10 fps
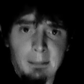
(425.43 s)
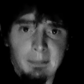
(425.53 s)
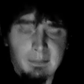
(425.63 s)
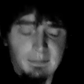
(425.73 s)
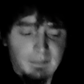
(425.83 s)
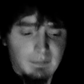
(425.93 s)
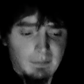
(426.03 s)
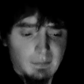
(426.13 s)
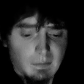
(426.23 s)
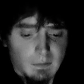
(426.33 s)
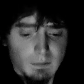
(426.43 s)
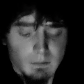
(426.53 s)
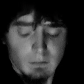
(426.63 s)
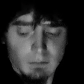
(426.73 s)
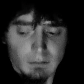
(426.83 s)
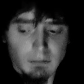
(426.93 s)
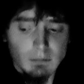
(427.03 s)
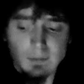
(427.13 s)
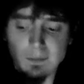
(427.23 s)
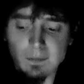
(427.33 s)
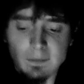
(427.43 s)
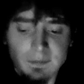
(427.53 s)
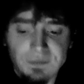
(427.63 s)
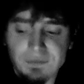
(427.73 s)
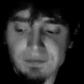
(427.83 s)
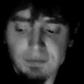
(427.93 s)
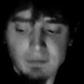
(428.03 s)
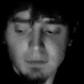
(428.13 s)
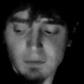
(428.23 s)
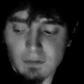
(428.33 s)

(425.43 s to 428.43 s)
(no one is talking)